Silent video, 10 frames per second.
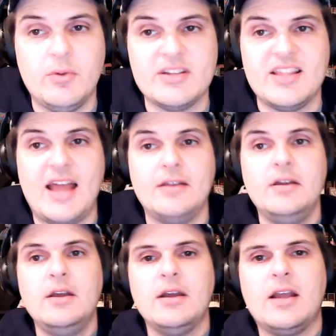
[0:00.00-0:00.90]
We'll get to that
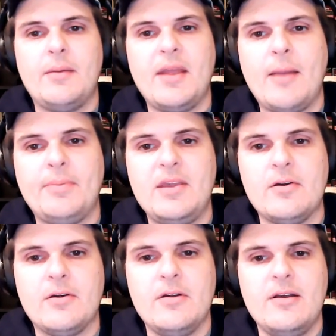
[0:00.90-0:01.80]
coming up
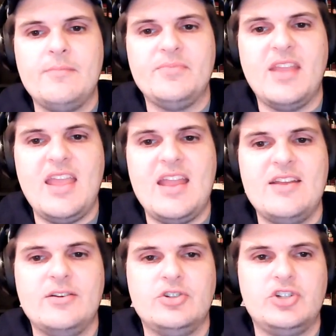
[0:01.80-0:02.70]
here
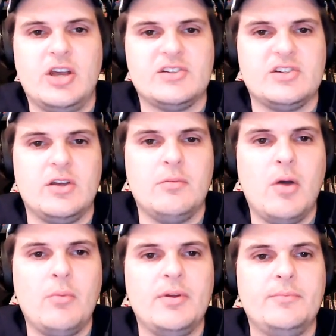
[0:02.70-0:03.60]
in just a
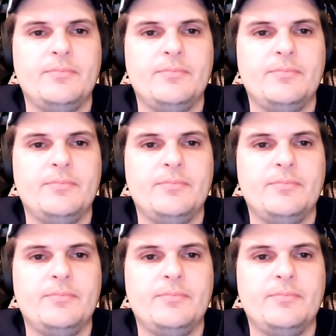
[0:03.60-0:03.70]
moment.